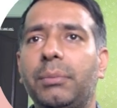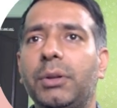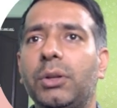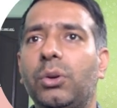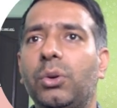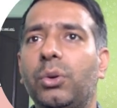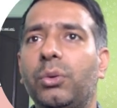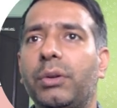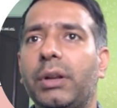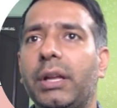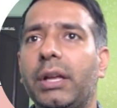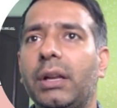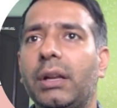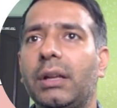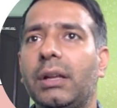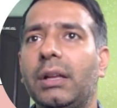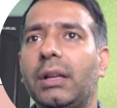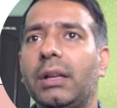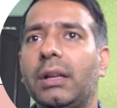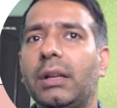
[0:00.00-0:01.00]
let me go over
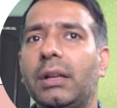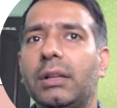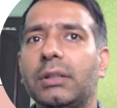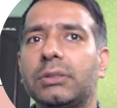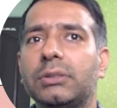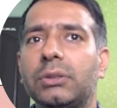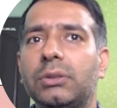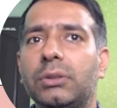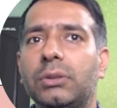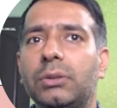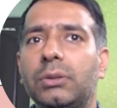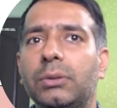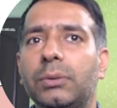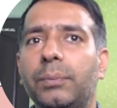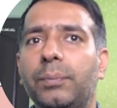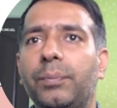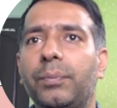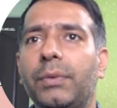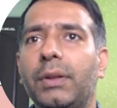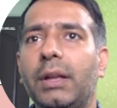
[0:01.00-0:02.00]
here.
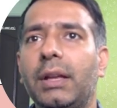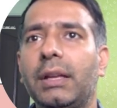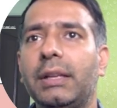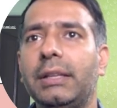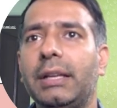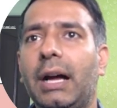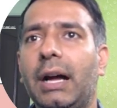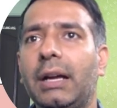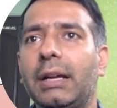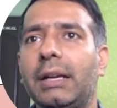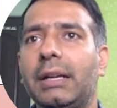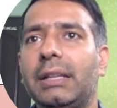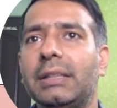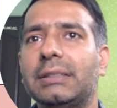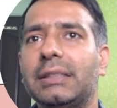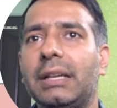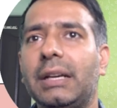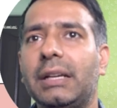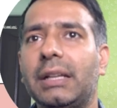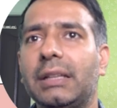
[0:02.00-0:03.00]
So yeah,
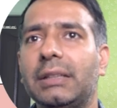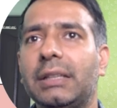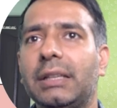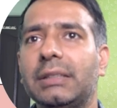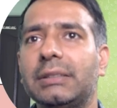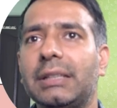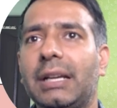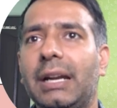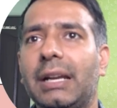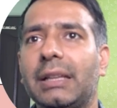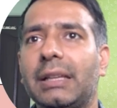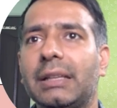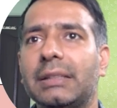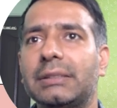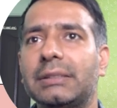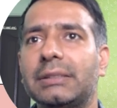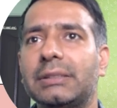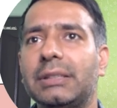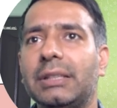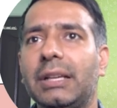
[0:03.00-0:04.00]
it is written this and
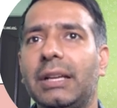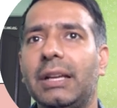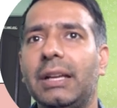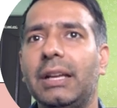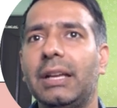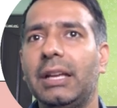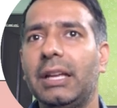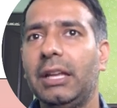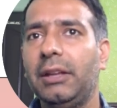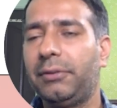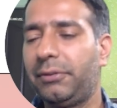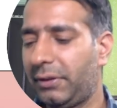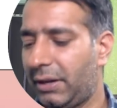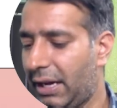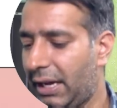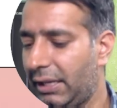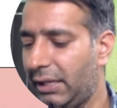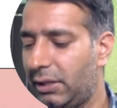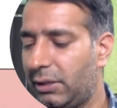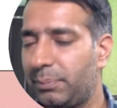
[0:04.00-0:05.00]
this.
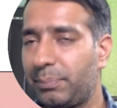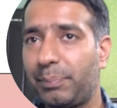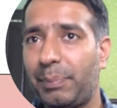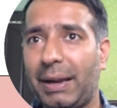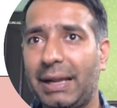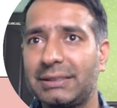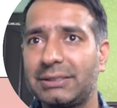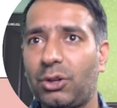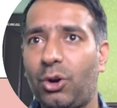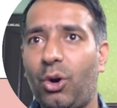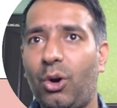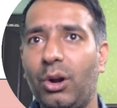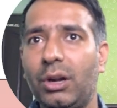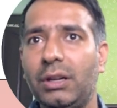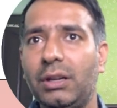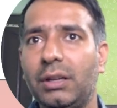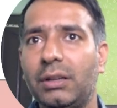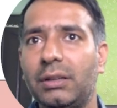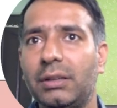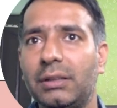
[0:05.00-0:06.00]
If I press
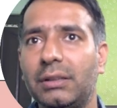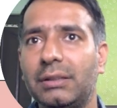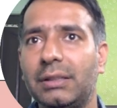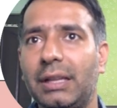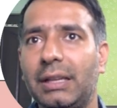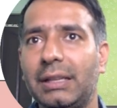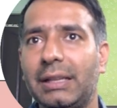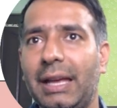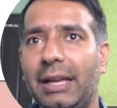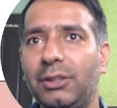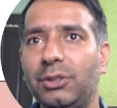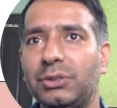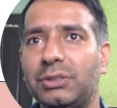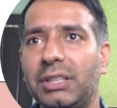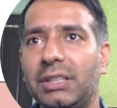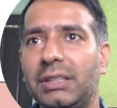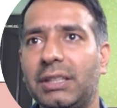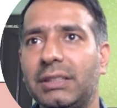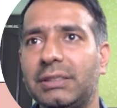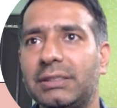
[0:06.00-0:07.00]
Alt, then can
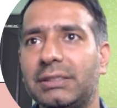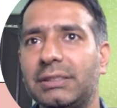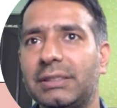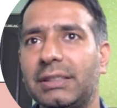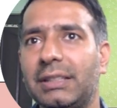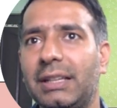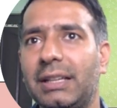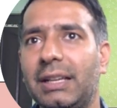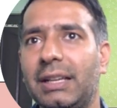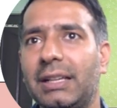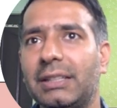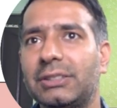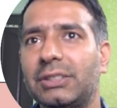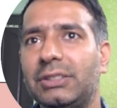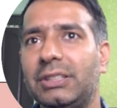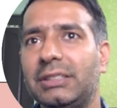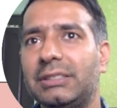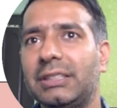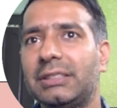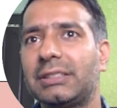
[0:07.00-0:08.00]
you see this?
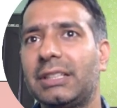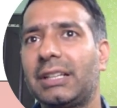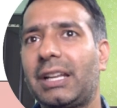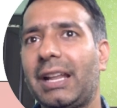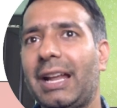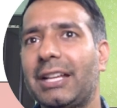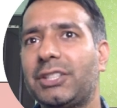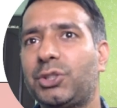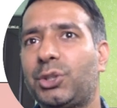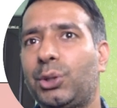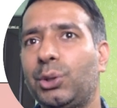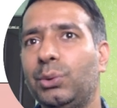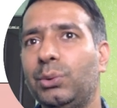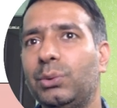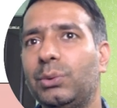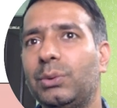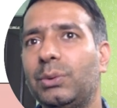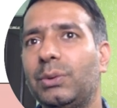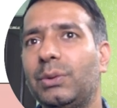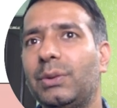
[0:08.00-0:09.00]
So this is under
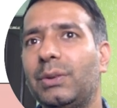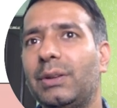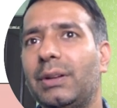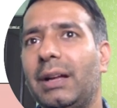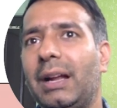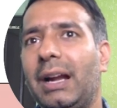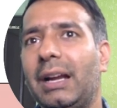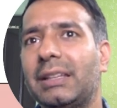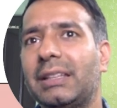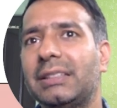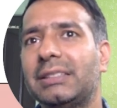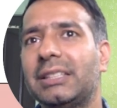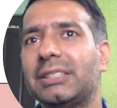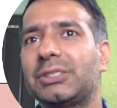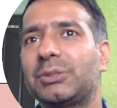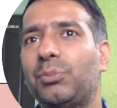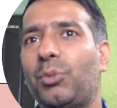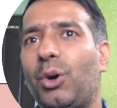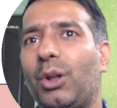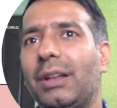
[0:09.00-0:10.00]
H2 and
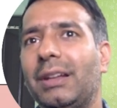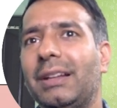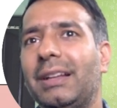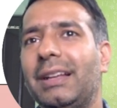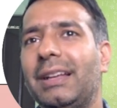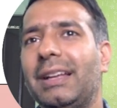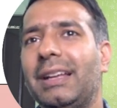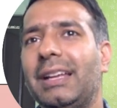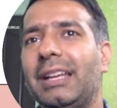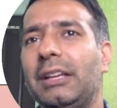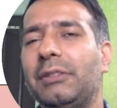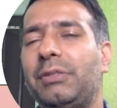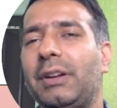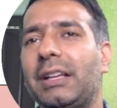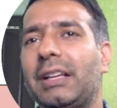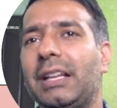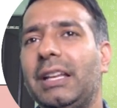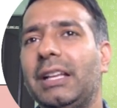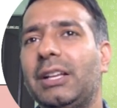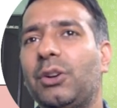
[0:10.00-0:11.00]
this is small.
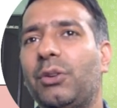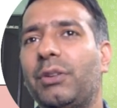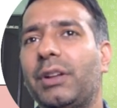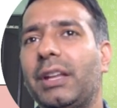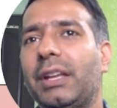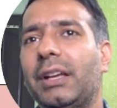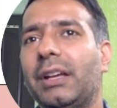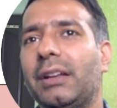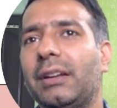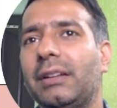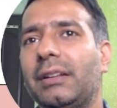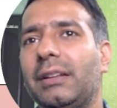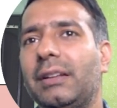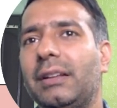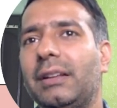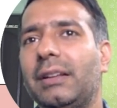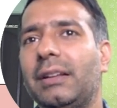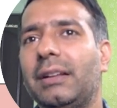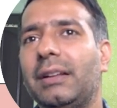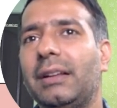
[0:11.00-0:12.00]
If I click over here
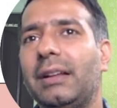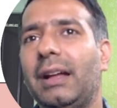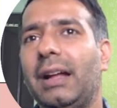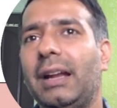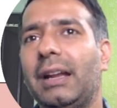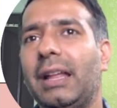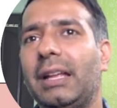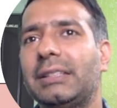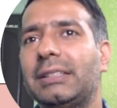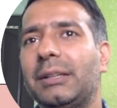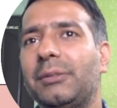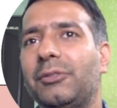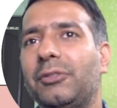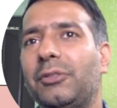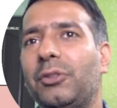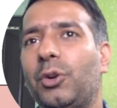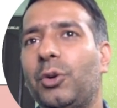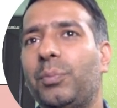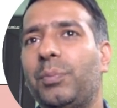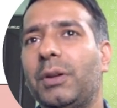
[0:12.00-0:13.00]
and I say
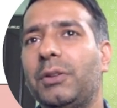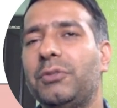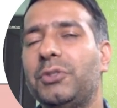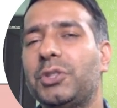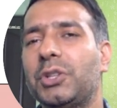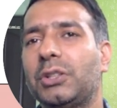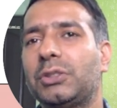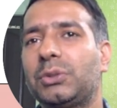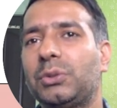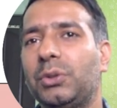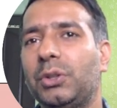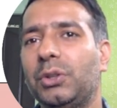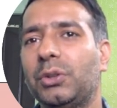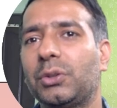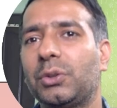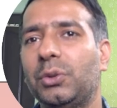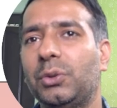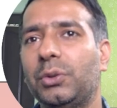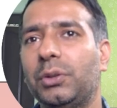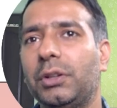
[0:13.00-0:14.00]
open Visual
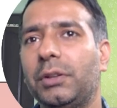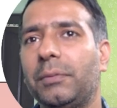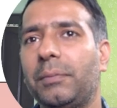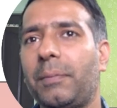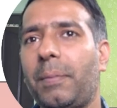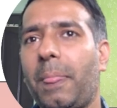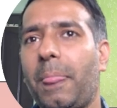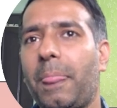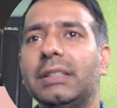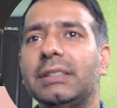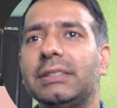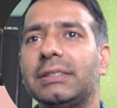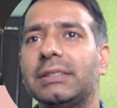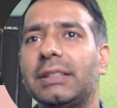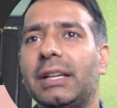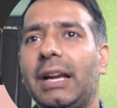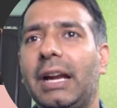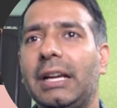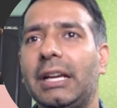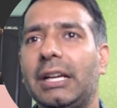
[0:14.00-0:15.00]
Studio Code,
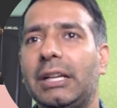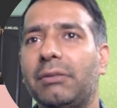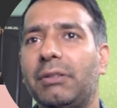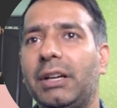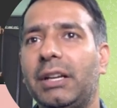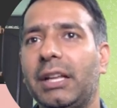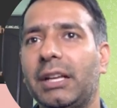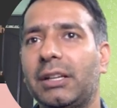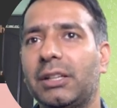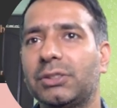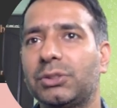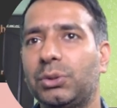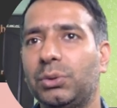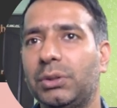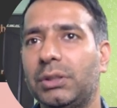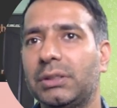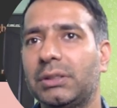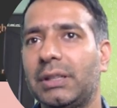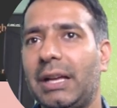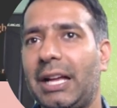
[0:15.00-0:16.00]
this, and it will take us
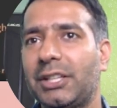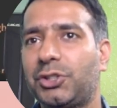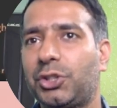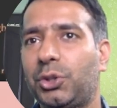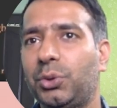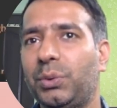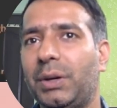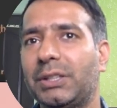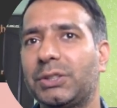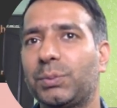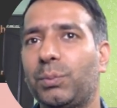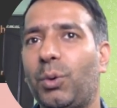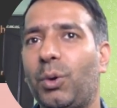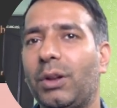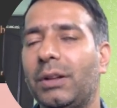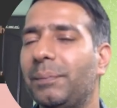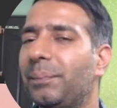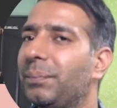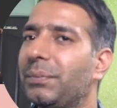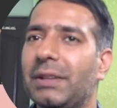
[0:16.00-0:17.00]
to this H2 and
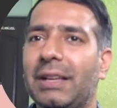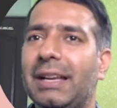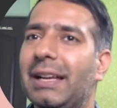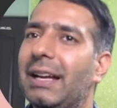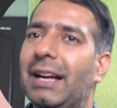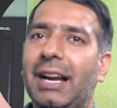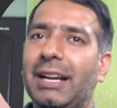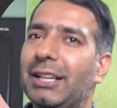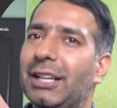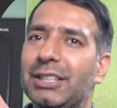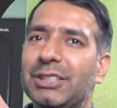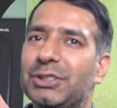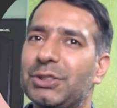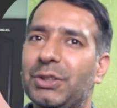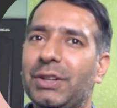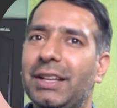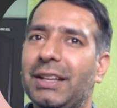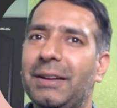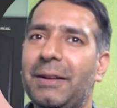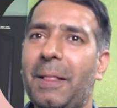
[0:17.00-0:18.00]
small.
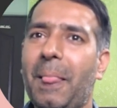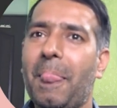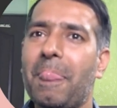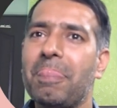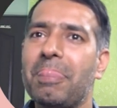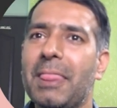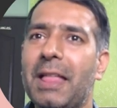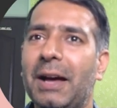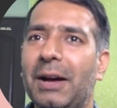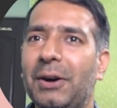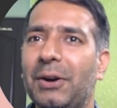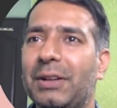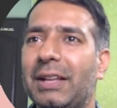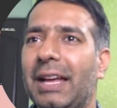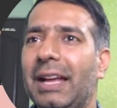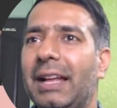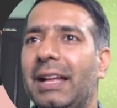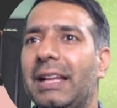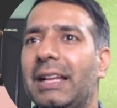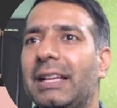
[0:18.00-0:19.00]
Understood?
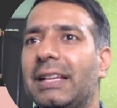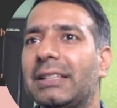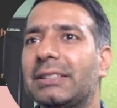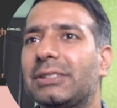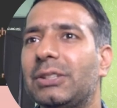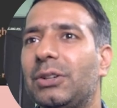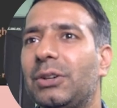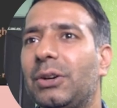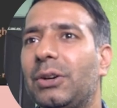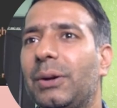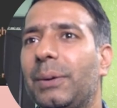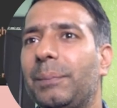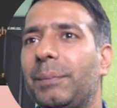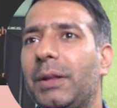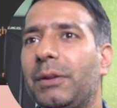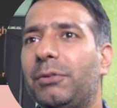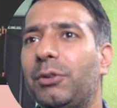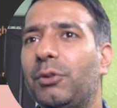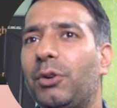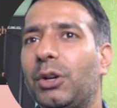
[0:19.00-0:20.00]
Okay.
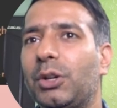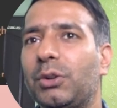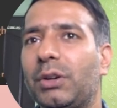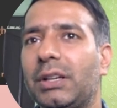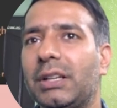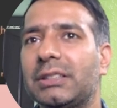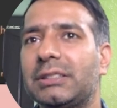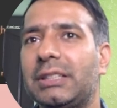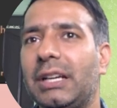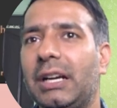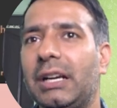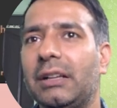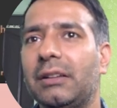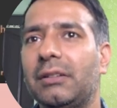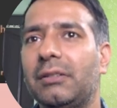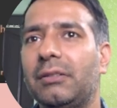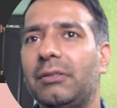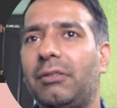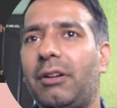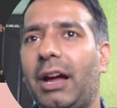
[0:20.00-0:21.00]
So if you want to
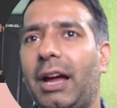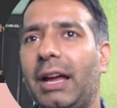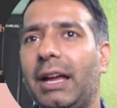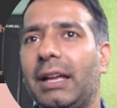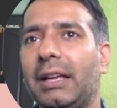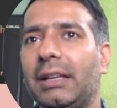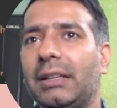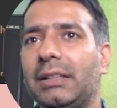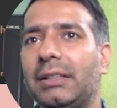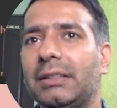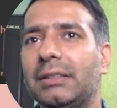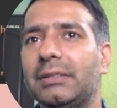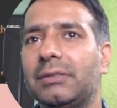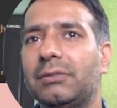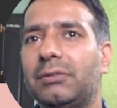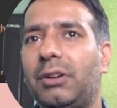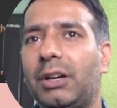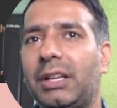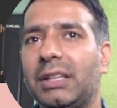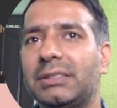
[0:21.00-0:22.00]
understand what
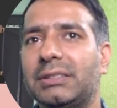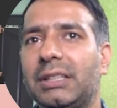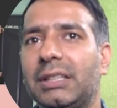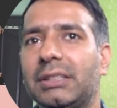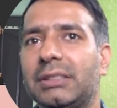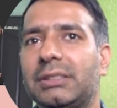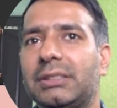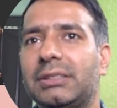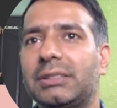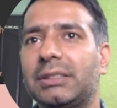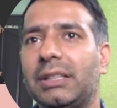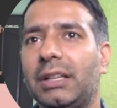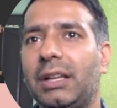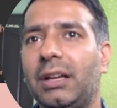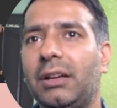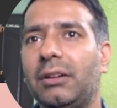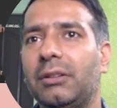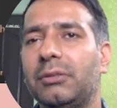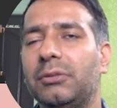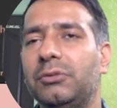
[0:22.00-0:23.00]
is this,
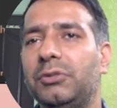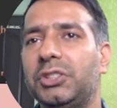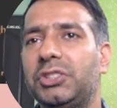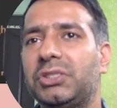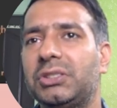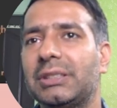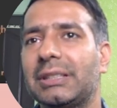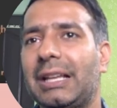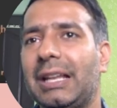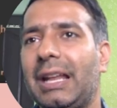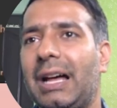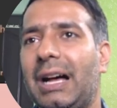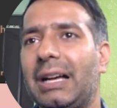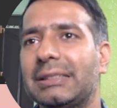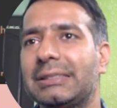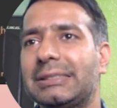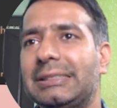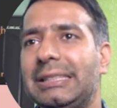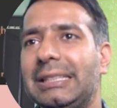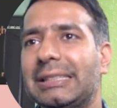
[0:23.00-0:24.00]
which
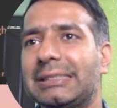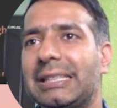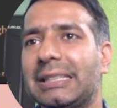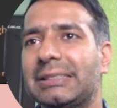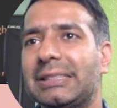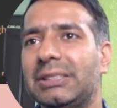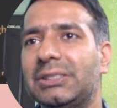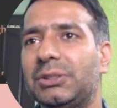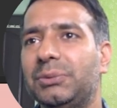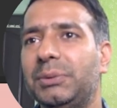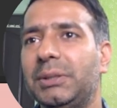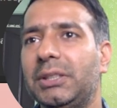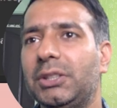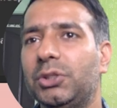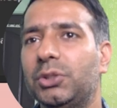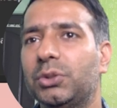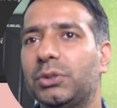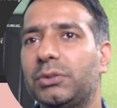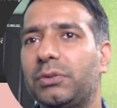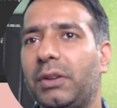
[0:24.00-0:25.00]
class CSS is
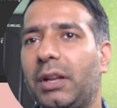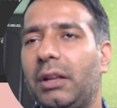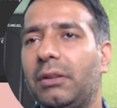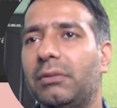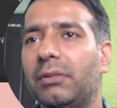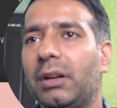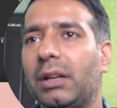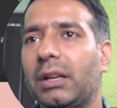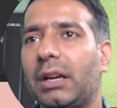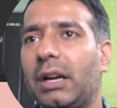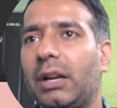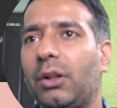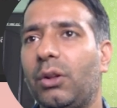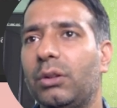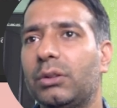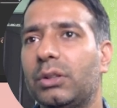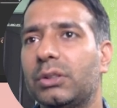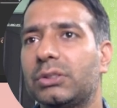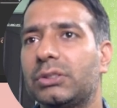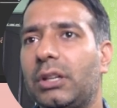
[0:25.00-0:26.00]
being used, framework,
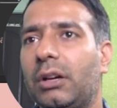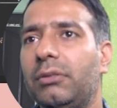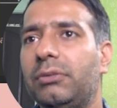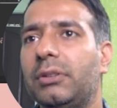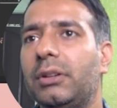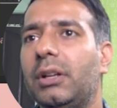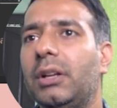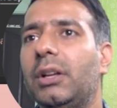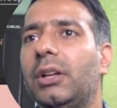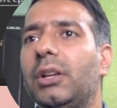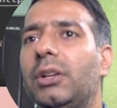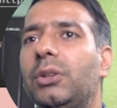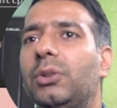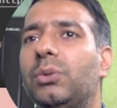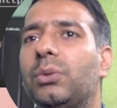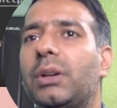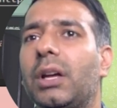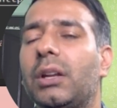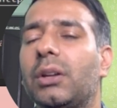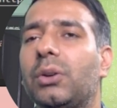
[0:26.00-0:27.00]
and all those stuff,
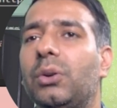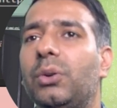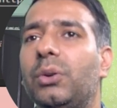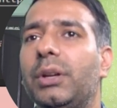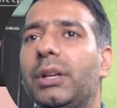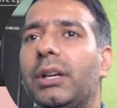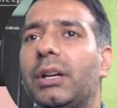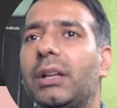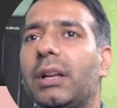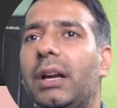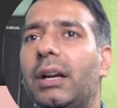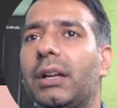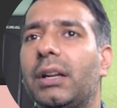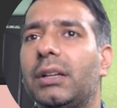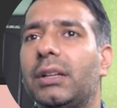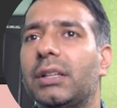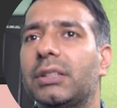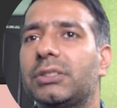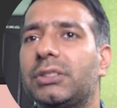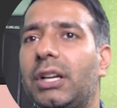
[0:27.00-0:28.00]
you can go here
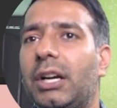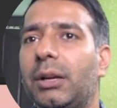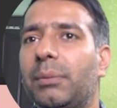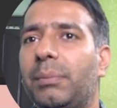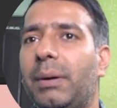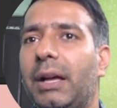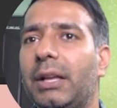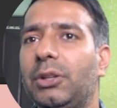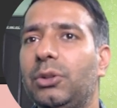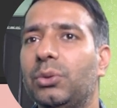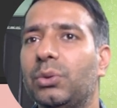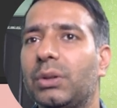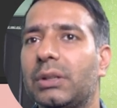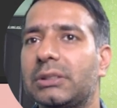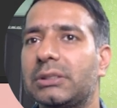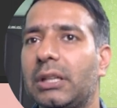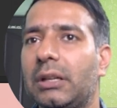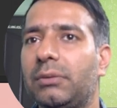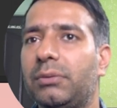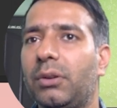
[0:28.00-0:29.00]
and understand by
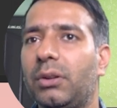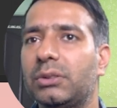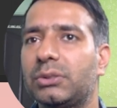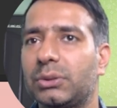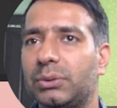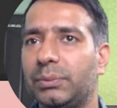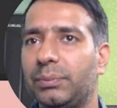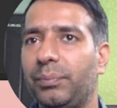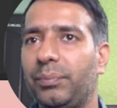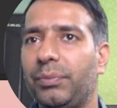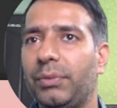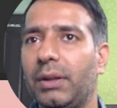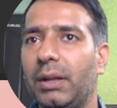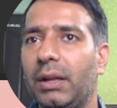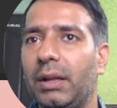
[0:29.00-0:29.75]
yourself also.